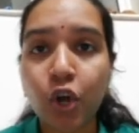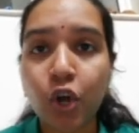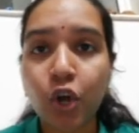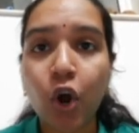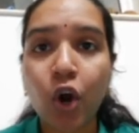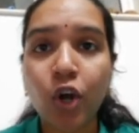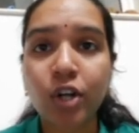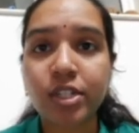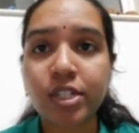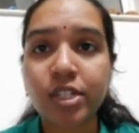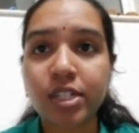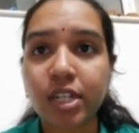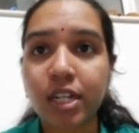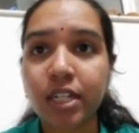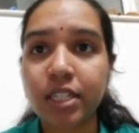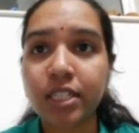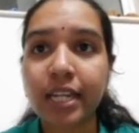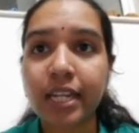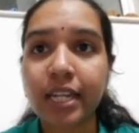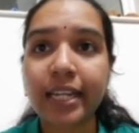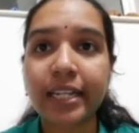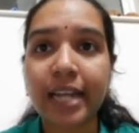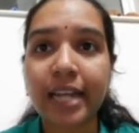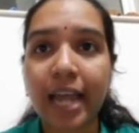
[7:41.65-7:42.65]
or
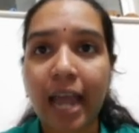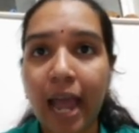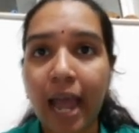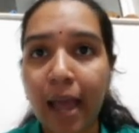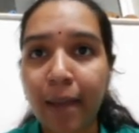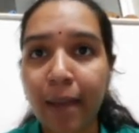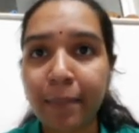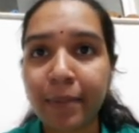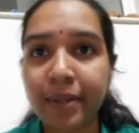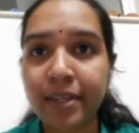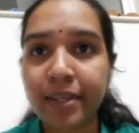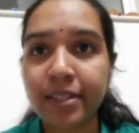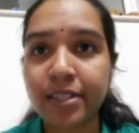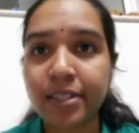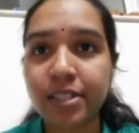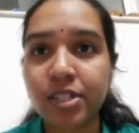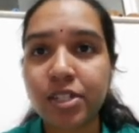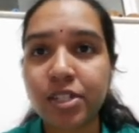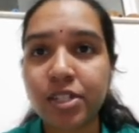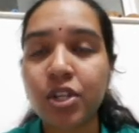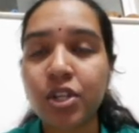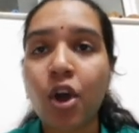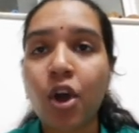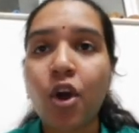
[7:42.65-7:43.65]
certain
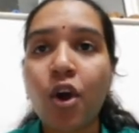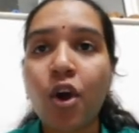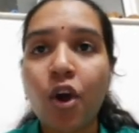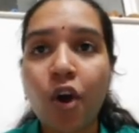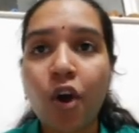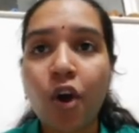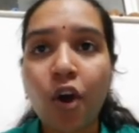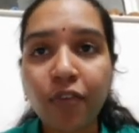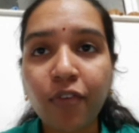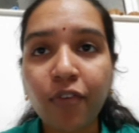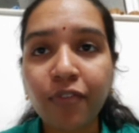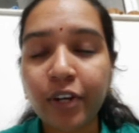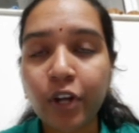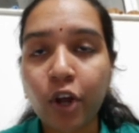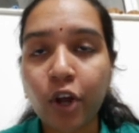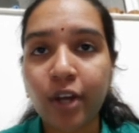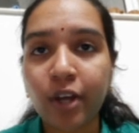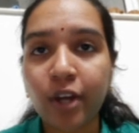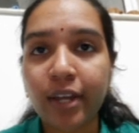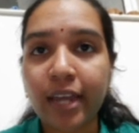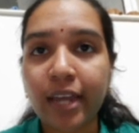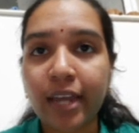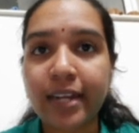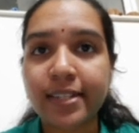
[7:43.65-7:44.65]
habits of an
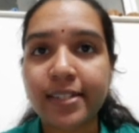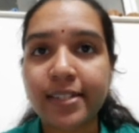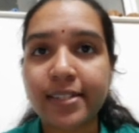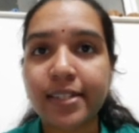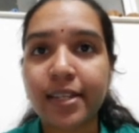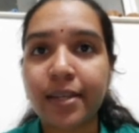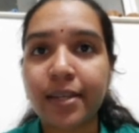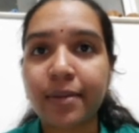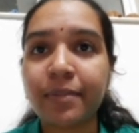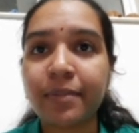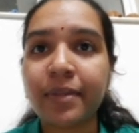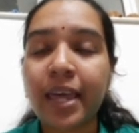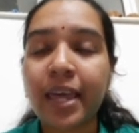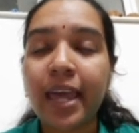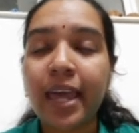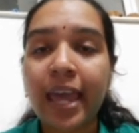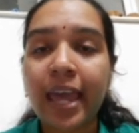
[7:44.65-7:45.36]
organism